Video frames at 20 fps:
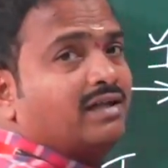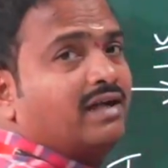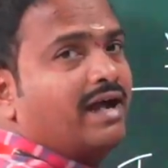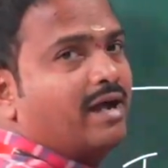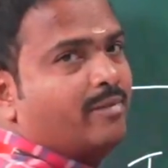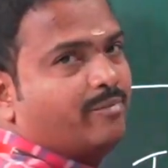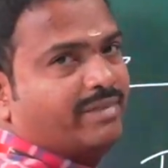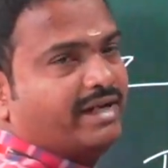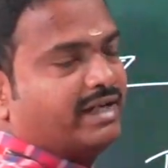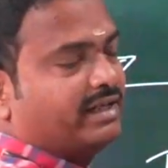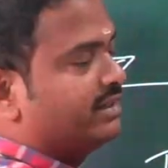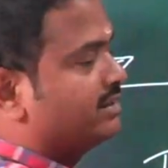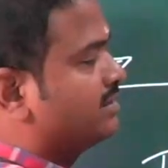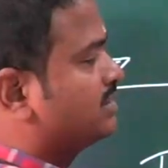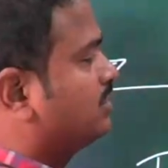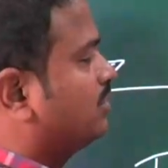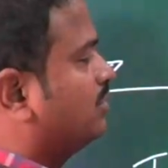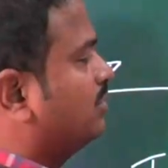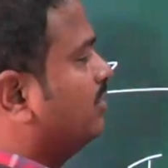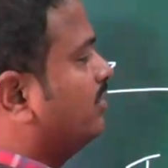ammeter.
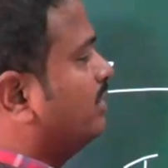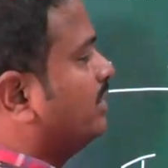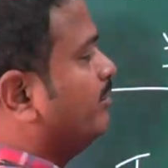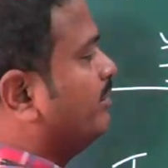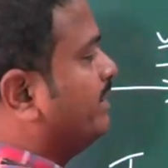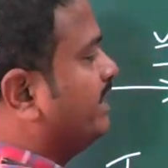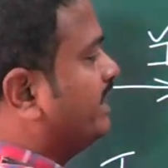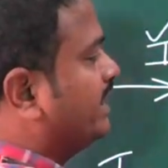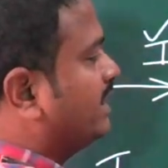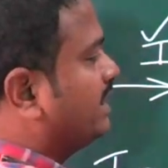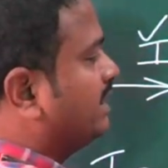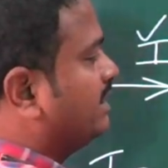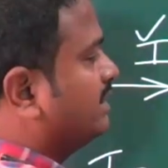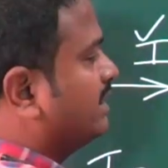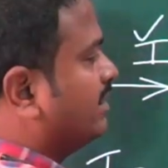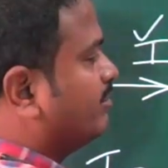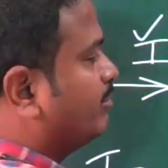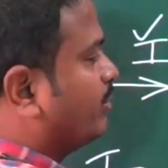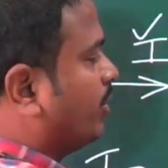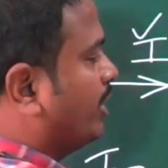So immediately
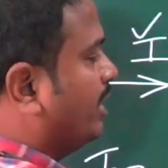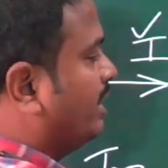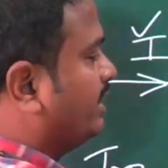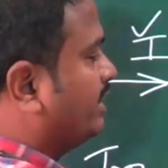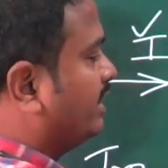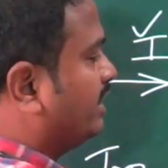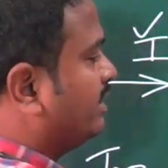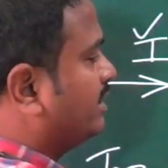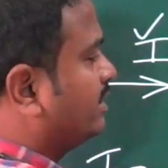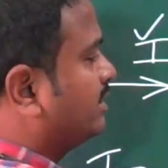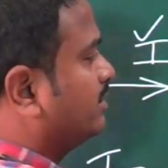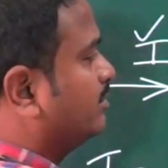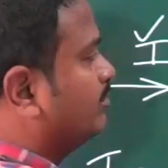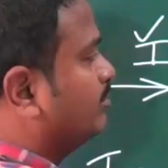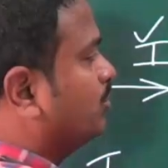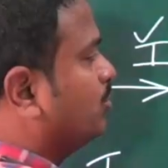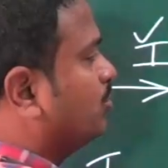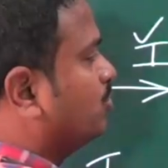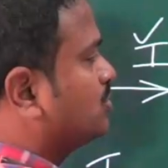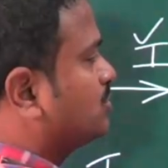the pointer
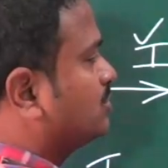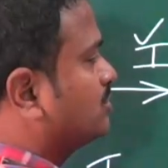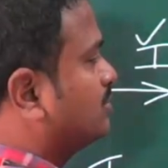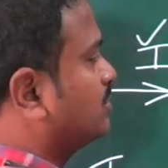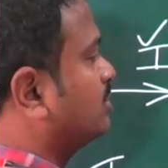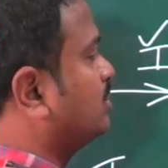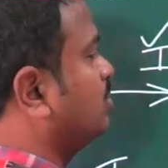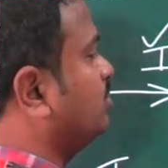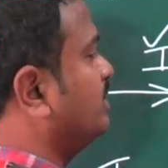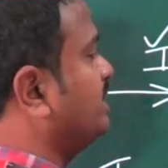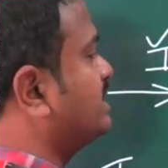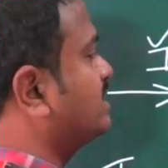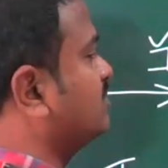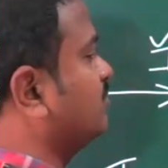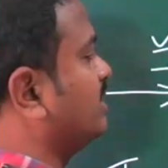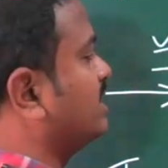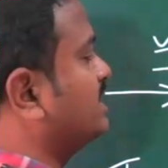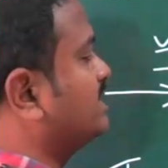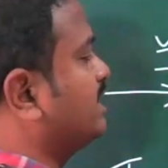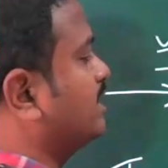moves to its
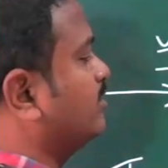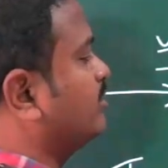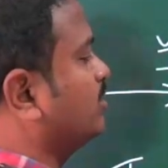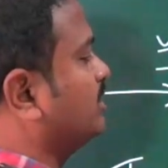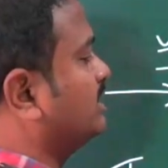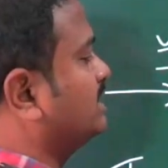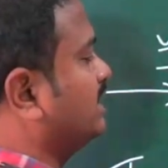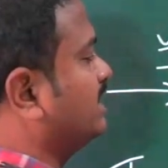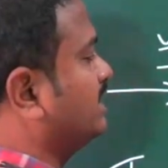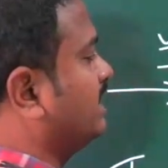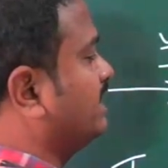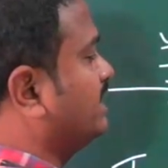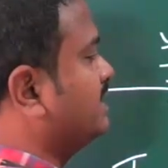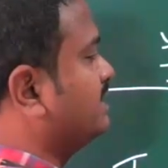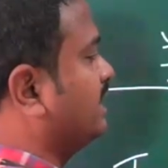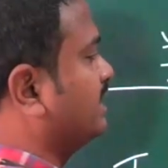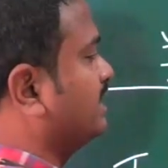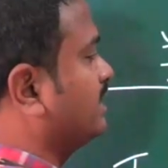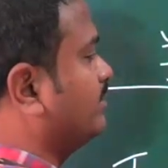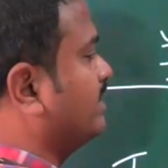original position, that is
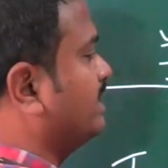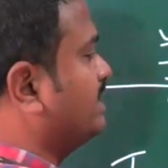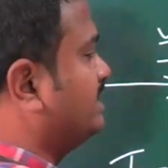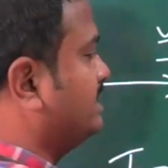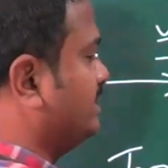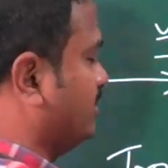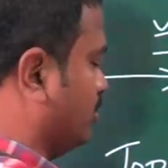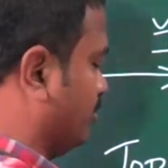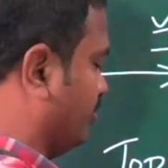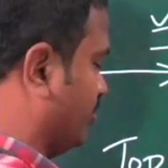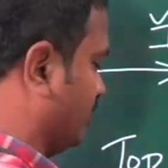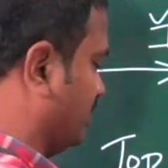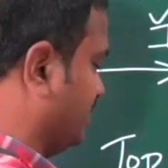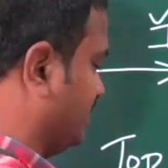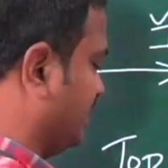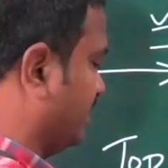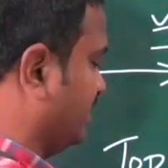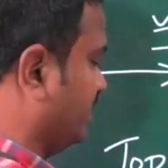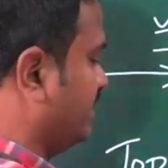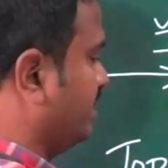nothing but 0
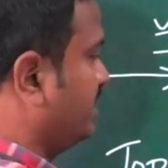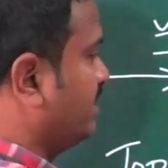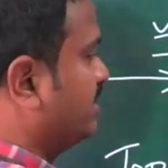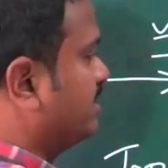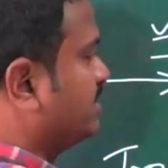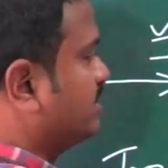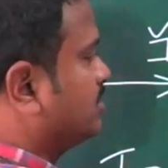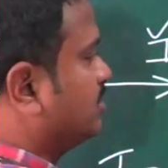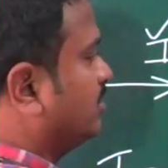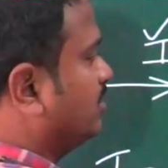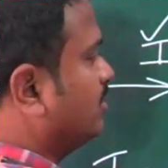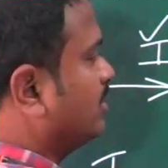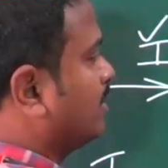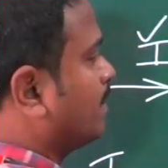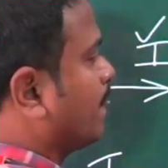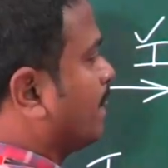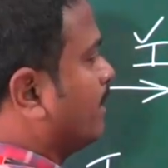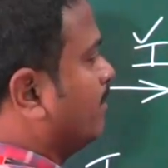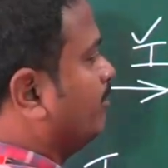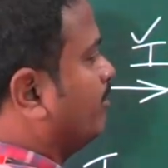position. So
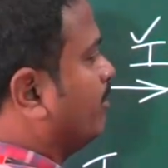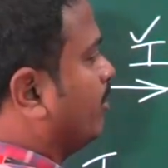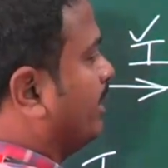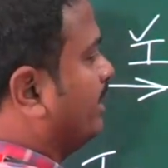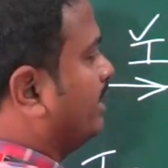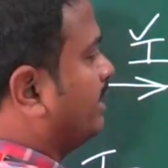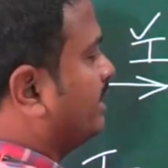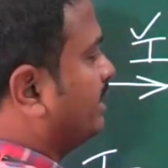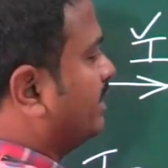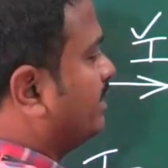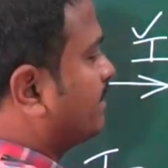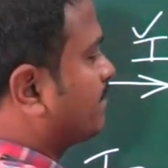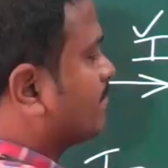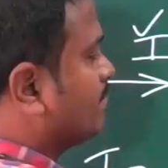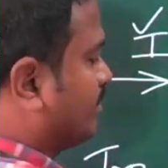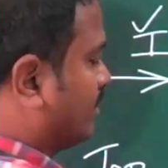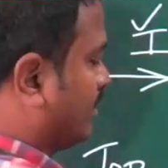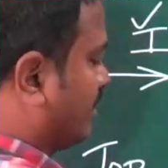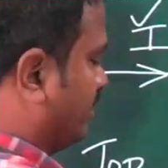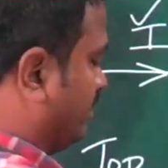pointer
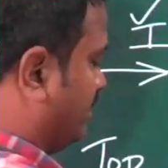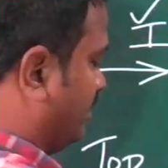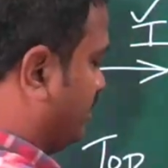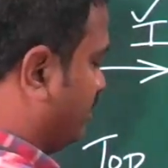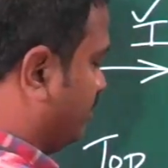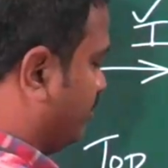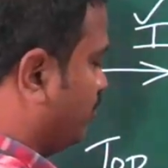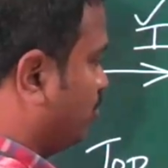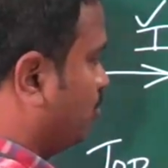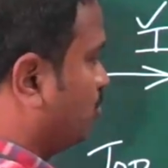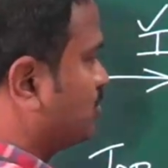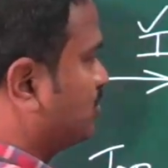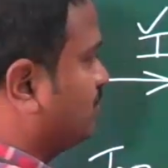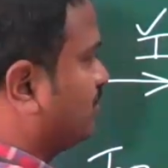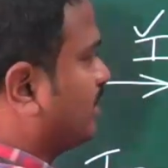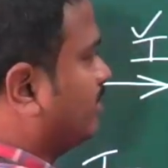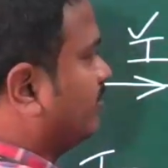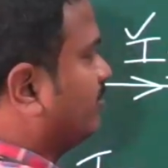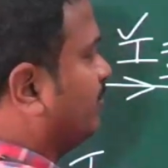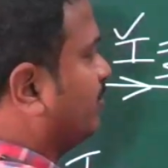moves
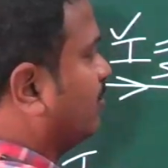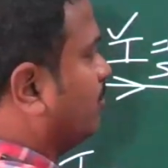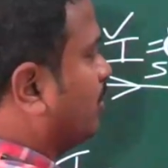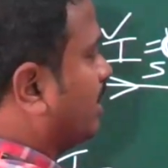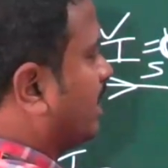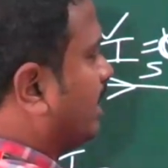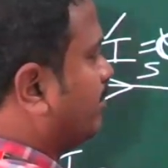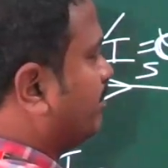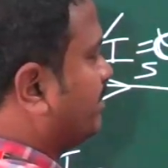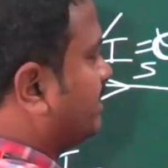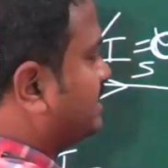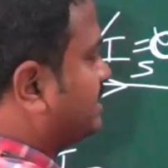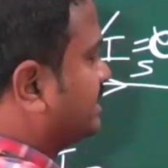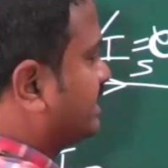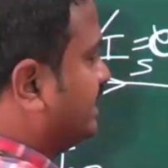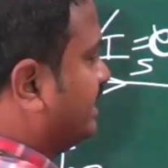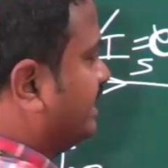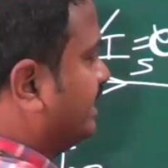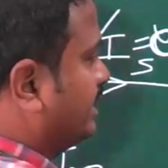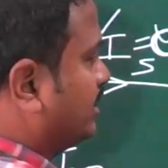from 4 amperes
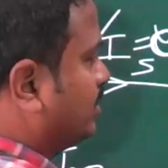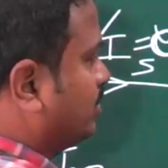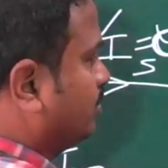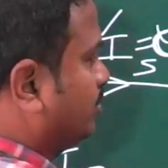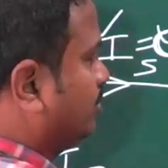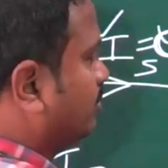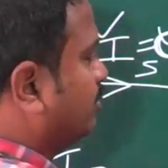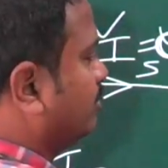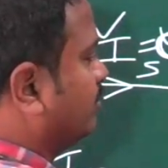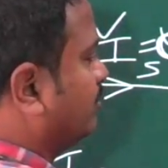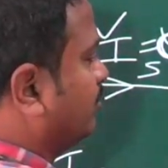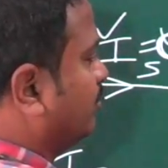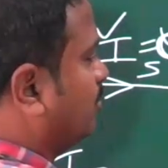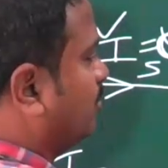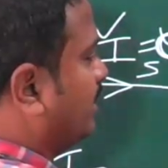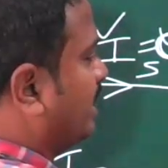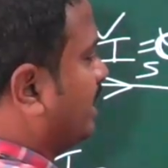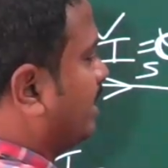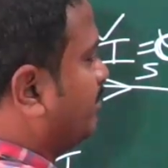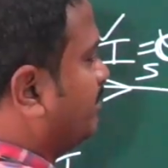reading to
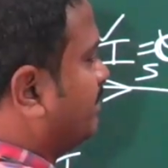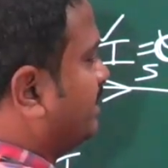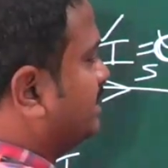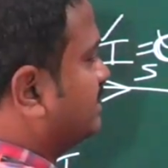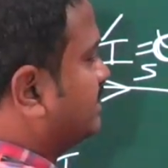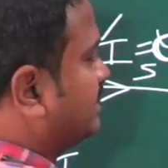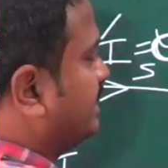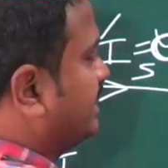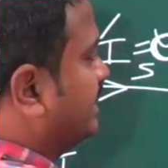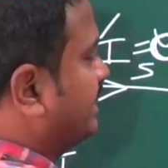0 amperes